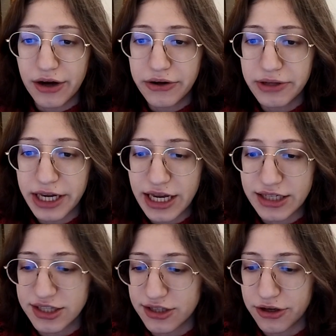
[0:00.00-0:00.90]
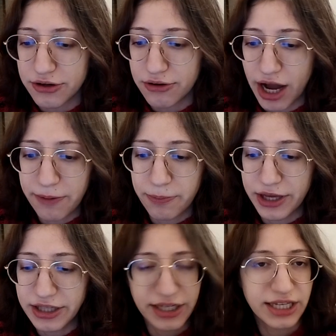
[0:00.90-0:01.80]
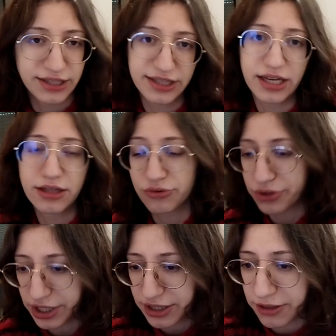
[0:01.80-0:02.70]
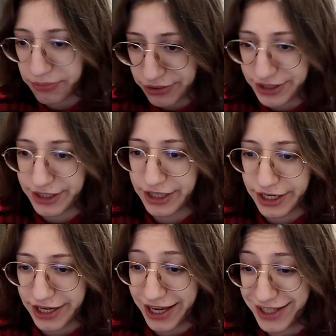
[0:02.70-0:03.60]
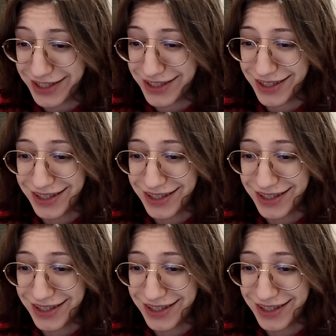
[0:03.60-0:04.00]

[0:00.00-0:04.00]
Okay, so I played against Andrew Tate in prison, I guess.